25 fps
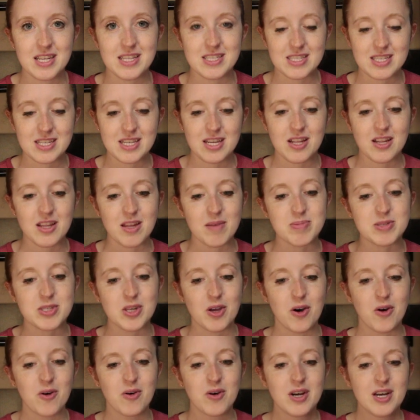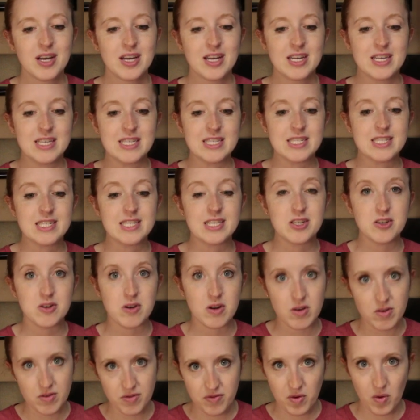It's Calypso
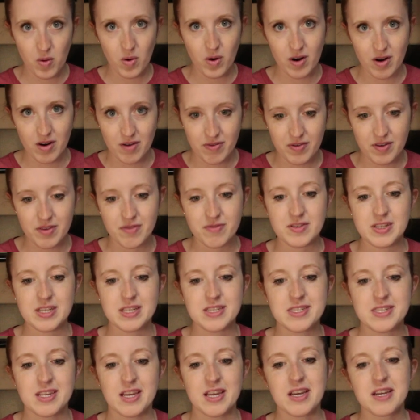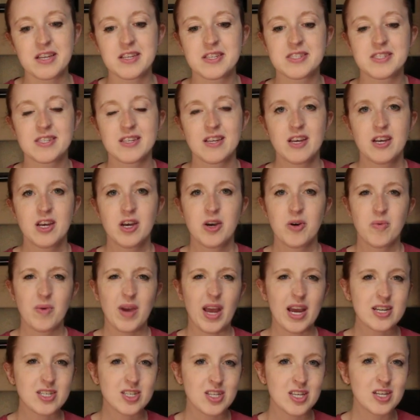0456 we
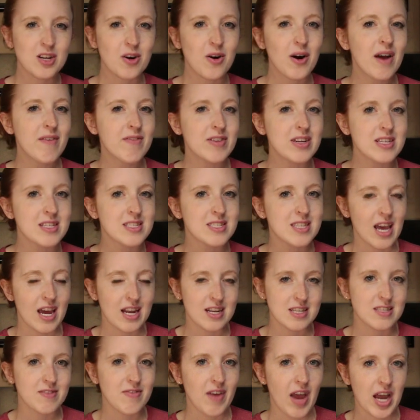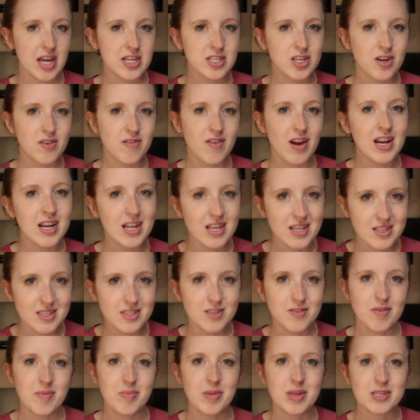actually don't have any satisfaction
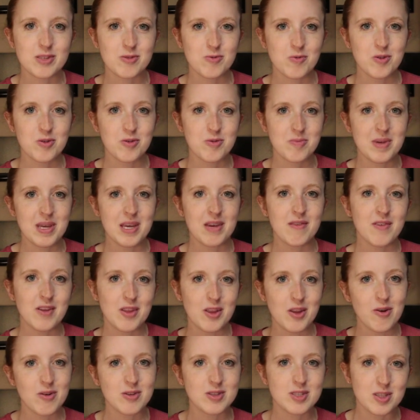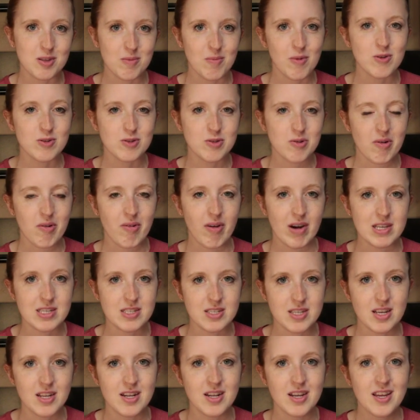ratings from this room, even though it's the most
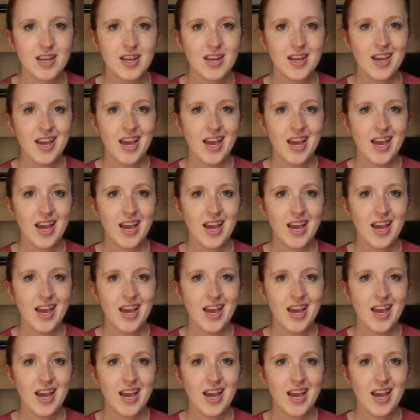requested.